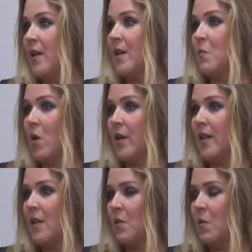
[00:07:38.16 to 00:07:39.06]
and
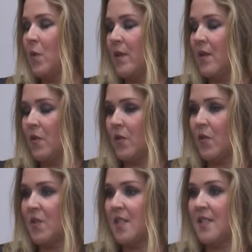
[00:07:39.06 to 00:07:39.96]
working with the
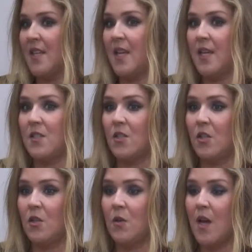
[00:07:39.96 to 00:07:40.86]
authorities here to